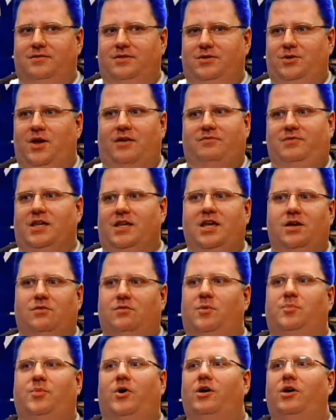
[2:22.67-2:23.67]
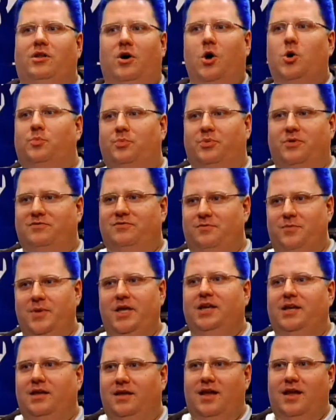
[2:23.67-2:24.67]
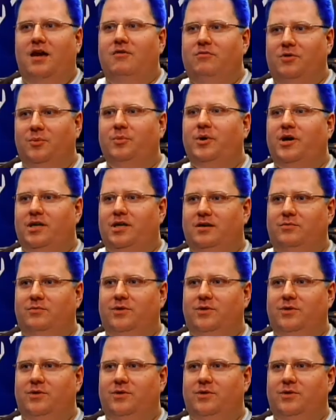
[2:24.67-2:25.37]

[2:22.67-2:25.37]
you have to give up all hope of meeting everybody.